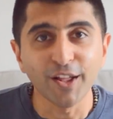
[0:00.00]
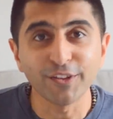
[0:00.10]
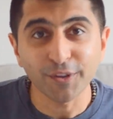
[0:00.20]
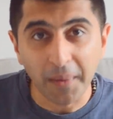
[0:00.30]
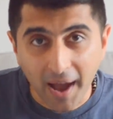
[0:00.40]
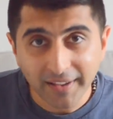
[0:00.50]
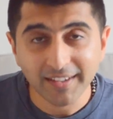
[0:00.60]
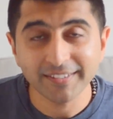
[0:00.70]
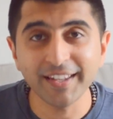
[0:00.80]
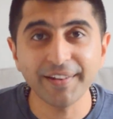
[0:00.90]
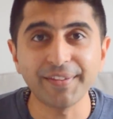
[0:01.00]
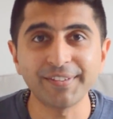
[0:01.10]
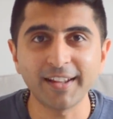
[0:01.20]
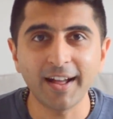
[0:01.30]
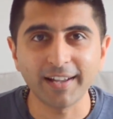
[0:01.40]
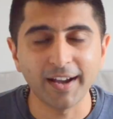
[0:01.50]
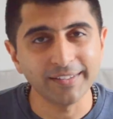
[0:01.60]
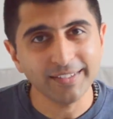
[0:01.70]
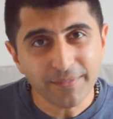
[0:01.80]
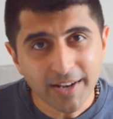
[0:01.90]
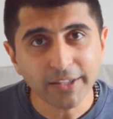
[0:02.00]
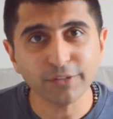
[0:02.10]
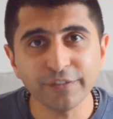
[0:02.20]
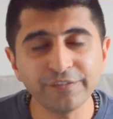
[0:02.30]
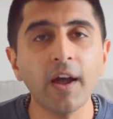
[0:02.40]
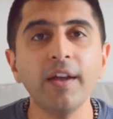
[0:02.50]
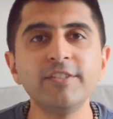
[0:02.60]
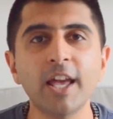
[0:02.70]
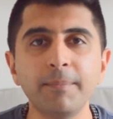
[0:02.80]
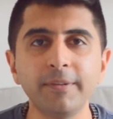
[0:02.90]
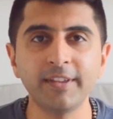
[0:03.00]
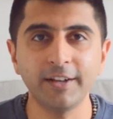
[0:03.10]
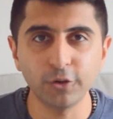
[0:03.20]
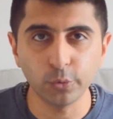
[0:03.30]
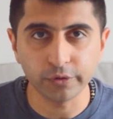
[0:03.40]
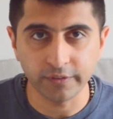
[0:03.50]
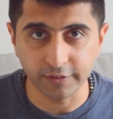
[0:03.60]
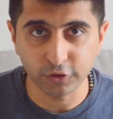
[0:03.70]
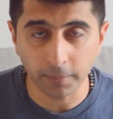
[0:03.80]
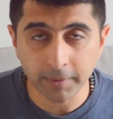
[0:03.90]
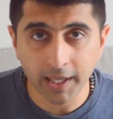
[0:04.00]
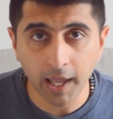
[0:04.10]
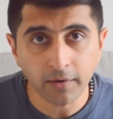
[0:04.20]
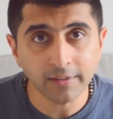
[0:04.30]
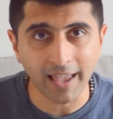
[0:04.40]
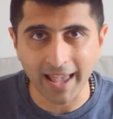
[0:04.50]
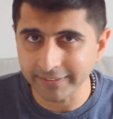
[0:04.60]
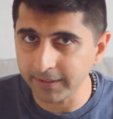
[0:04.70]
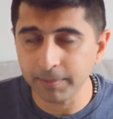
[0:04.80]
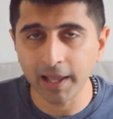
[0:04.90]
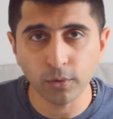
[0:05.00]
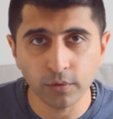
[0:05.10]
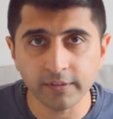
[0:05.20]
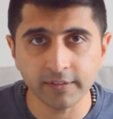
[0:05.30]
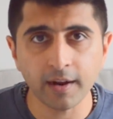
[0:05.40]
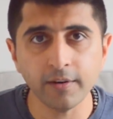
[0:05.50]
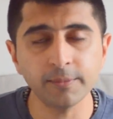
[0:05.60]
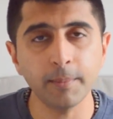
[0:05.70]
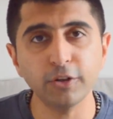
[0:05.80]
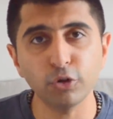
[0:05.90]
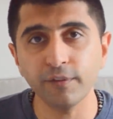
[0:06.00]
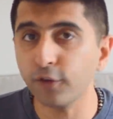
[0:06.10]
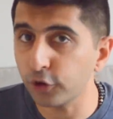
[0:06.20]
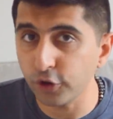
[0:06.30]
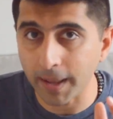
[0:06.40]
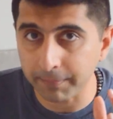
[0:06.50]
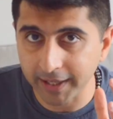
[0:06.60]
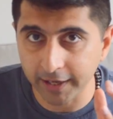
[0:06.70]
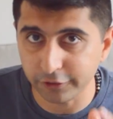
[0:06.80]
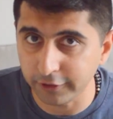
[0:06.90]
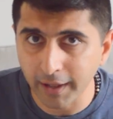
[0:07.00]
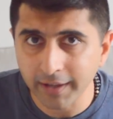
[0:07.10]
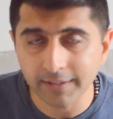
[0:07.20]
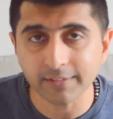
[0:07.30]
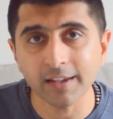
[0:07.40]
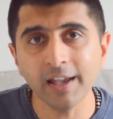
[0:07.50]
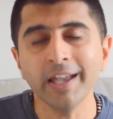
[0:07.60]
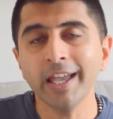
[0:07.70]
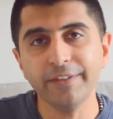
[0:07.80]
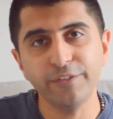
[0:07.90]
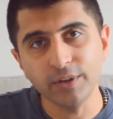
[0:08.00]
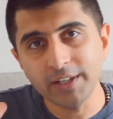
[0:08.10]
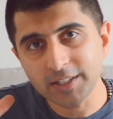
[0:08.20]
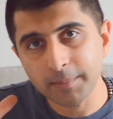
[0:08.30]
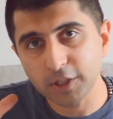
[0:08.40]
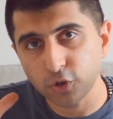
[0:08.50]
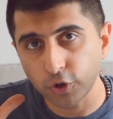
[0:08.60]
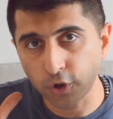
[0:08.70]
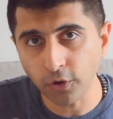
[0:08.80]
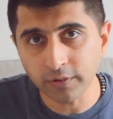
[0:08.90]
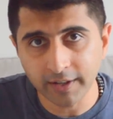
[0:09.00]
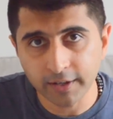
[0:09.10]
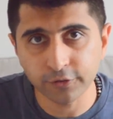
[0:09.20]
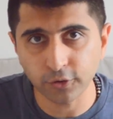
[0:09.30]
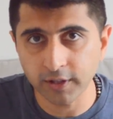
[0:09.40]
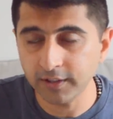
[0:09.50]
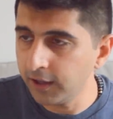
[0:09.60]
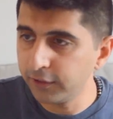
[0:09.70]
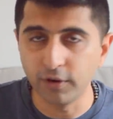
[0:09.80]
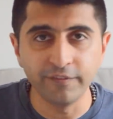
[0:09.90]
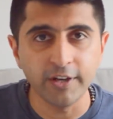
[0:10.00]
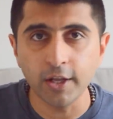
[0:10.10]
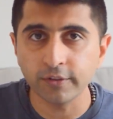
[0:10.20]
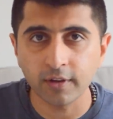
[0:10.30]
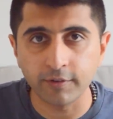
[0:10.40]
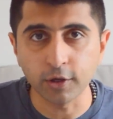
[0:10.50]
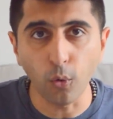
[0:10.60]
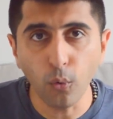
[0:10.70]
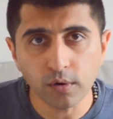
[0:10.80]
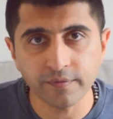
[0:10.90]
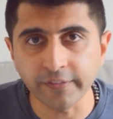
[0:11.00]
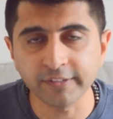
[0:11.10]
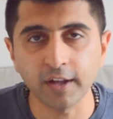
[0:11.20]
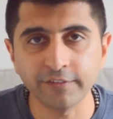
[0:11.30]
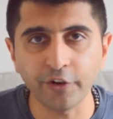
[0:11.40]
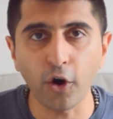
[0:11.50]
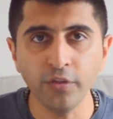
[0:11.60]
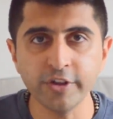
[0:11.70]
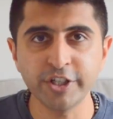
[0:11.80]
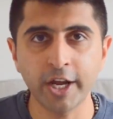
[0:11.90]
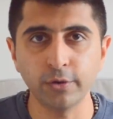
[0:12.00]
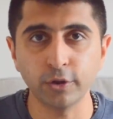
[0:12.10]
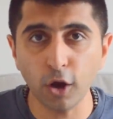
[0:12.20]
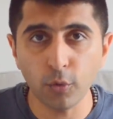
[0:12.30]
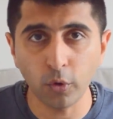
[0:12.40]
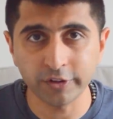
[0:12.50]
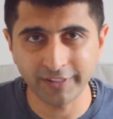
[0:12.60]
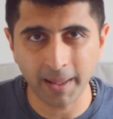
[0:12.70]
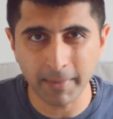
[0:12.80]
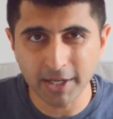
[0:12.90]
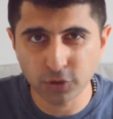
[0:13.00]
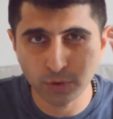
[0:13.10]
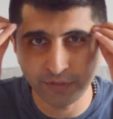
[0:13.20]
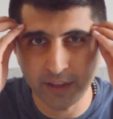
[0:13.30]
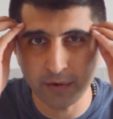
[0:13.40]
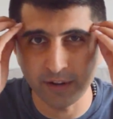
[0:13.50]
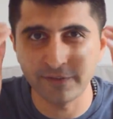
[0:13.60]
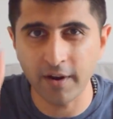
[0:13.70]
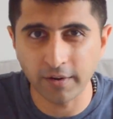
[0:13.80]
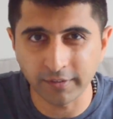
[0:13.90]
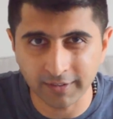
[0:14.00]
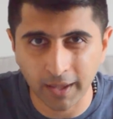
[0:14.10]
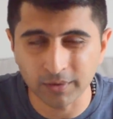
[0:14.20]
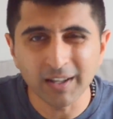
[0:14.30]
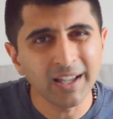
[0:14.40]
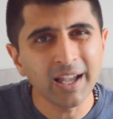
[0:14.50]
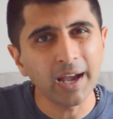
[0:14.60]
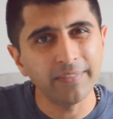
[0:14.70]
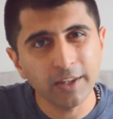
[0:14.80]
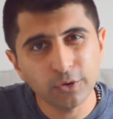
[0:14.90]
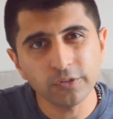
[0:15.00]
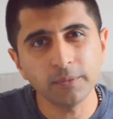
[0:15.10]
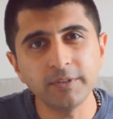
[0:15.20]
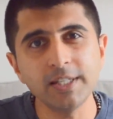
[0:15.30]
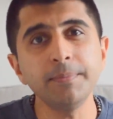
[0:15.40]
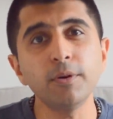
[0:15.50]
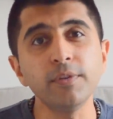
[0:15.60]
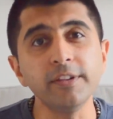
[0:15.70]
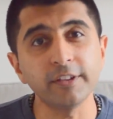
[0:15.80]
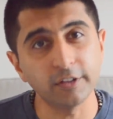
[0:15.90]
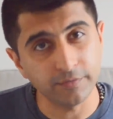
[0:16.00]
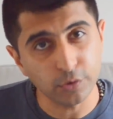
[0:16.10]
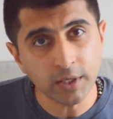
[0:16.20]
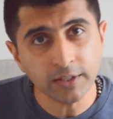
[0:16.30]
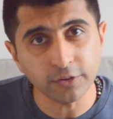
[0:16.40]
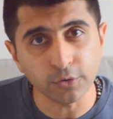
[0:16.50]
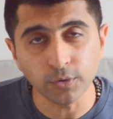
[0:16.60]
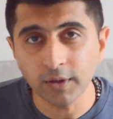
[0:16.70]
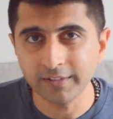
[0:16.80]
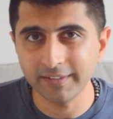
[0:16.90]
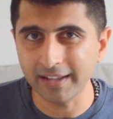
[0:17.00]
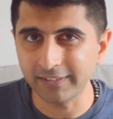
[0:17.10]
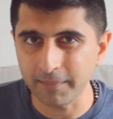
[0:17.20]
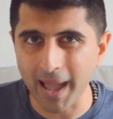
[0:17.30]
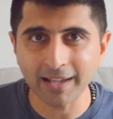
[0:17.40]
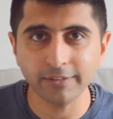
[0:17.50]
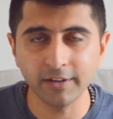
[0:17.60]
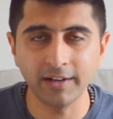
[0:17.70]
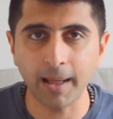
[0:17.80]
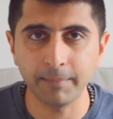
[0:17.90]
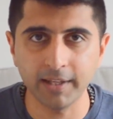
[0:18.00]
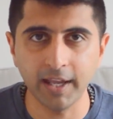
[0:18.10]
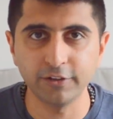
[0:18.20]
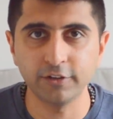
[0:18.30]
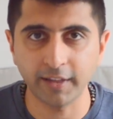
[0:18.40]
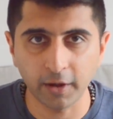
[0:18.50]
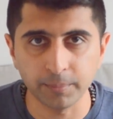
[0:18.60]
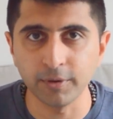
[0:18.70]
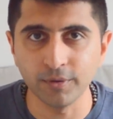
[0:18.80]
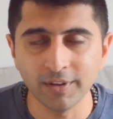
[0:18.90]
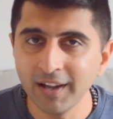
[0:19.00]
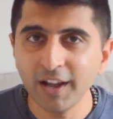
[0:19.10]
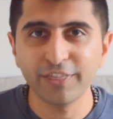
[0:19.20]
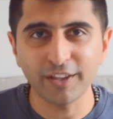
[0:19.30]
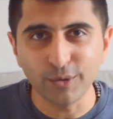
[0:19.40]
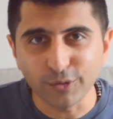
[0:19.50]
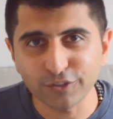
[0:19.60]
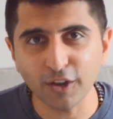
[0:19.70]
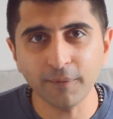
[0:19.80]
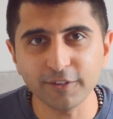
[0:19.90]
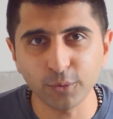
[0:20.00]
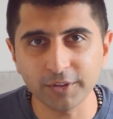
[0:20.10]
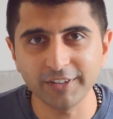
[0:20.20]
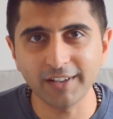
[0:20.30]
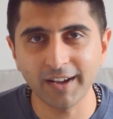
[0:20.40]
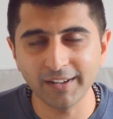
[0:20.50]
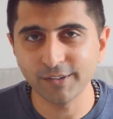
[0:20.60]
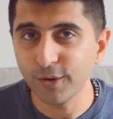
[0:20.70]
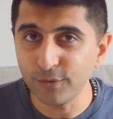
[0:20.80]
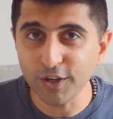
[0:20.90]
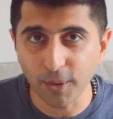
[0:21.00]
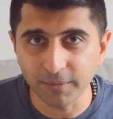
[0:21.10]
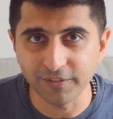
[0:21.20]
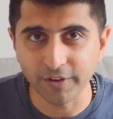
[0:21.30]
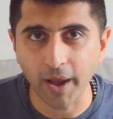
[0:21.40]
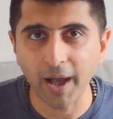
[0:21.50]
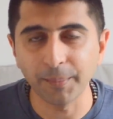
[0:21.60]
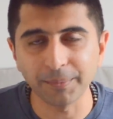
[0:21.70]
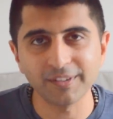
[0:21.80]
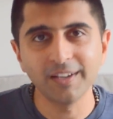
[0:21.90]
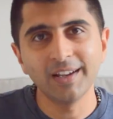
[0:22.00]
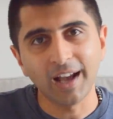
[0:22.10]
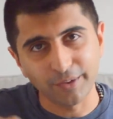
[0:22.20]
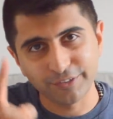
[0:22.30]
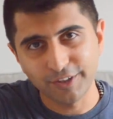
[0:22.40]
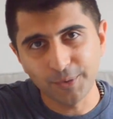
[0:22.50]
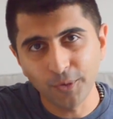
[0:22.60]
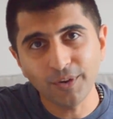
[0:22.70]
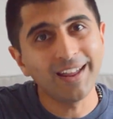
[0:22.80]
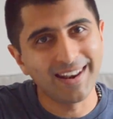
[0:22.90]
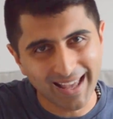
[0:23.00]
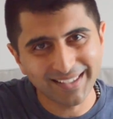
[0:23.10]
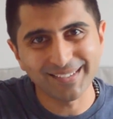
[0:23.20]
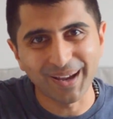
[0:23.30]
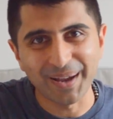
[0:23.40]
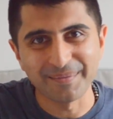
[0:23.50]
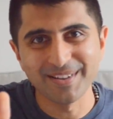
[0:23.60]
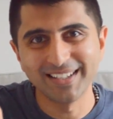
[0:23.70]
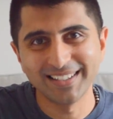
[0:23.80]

So as I said at the start, guys, give an extra 5–10% towards these topic areas, essay plan all these areas, make sure you've got good application nuggets. If you need to make sure your content is solid, there are videos covering all of this stuff on the channel. Go and watch that, make sure your theory is very sound. And then do some deeper research if you need to get some excellent application to help you. Thank you so much for watching, guys. Really hope this video helps. I'll see you all next time.